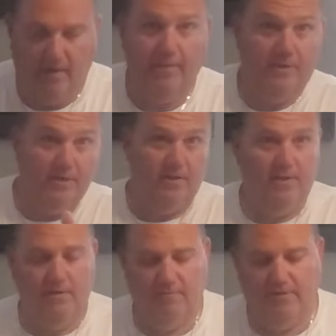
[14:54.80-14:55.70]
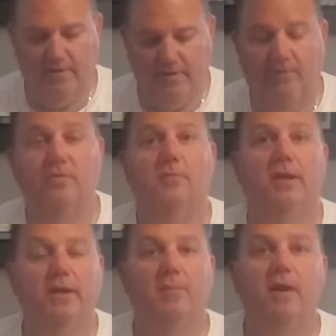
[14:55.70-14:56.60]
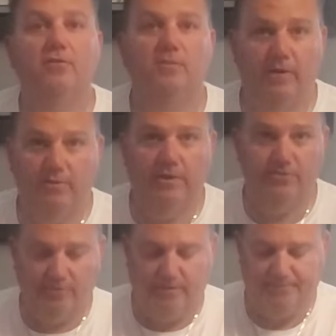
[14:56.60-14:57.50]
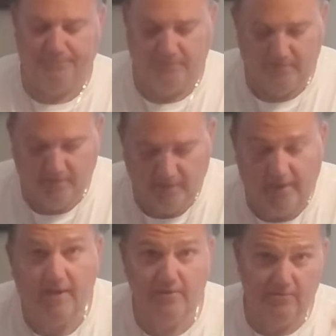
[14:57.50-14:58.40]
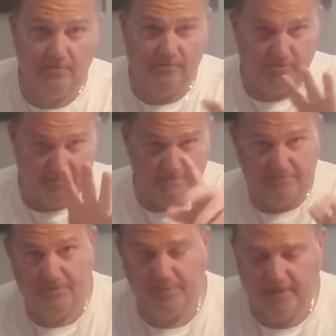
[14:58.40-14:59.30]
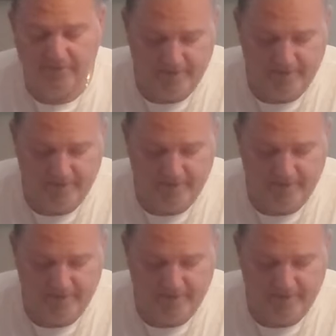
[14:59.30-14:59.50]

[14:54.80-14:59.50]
I'm not going to eat in front of you because I'll make a mess on my white shirt. And I use this shirt for filming